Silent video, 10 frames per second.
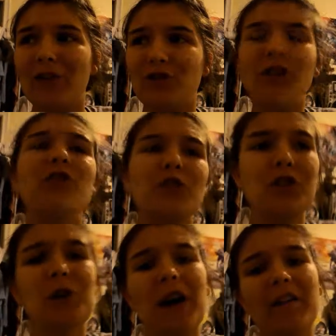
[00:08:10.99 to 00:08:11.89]
just to
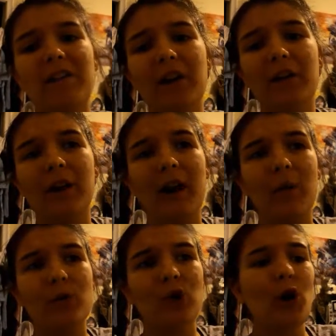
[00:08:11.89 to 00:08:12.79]
try and figure
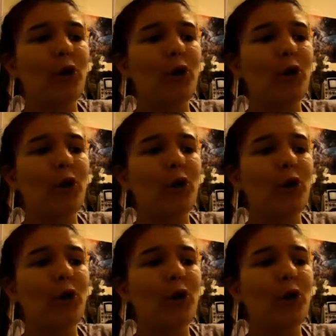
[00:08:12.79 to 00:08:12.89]
out